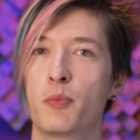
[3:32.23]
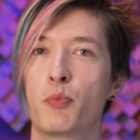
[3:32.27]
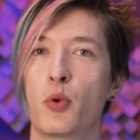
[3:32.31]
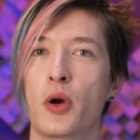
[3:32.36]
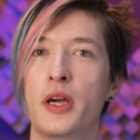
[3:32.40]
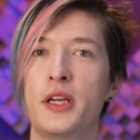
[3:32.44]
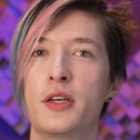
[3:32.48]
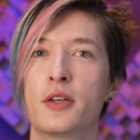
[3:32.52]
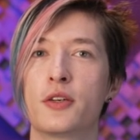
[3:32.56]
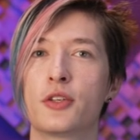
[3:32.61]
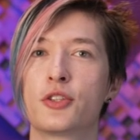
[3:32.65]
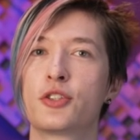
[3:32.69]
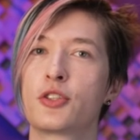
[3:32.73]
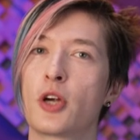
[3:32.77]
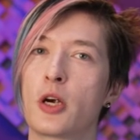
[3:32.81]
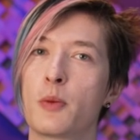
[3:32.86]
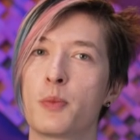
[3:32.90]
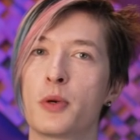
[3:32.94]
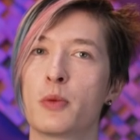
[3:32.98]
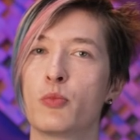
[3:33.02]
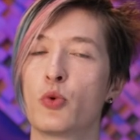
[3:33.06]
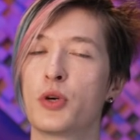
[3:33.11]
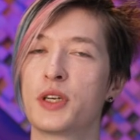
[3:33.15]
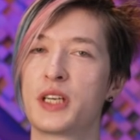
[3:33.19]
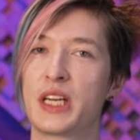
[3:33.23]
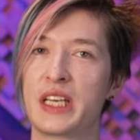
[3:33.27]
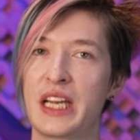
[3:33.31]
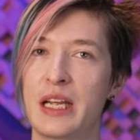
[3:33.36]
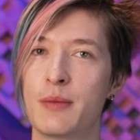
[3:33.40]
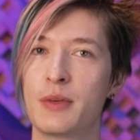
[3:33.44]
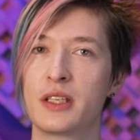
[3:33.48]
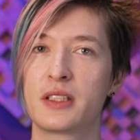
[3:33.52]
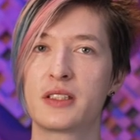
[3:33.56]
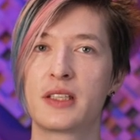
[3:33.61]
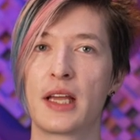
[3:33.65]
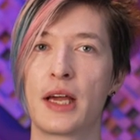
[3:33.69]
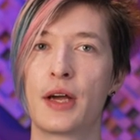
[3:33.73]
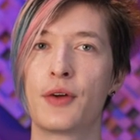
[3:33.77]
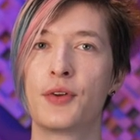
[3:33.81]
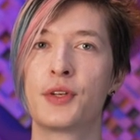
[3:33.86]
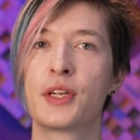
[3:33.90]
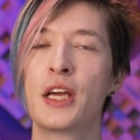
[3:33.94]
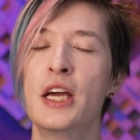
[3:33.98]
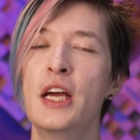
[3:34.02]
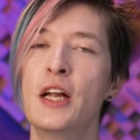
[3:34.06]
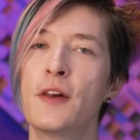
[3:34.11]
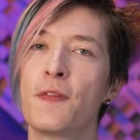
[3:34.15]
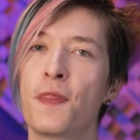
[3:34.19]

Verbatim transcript: a brighter, sharper, more dynamic sound,